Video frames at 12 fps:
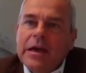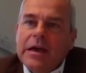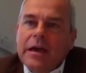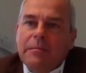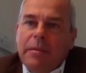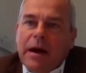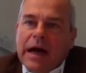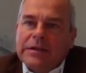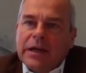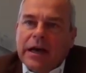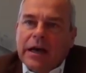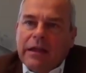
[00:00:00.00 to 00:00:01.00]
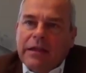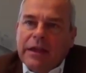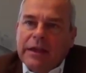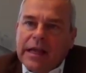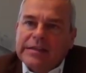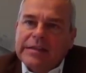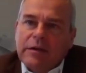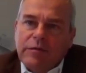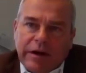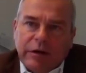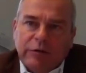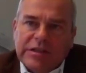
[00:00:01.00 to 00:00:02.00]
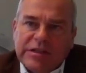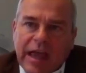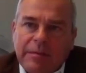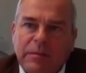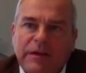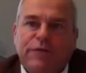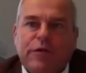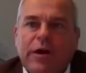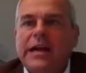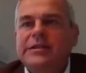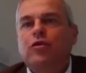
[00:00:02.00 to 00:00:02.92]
But I think that's a very good statement for us,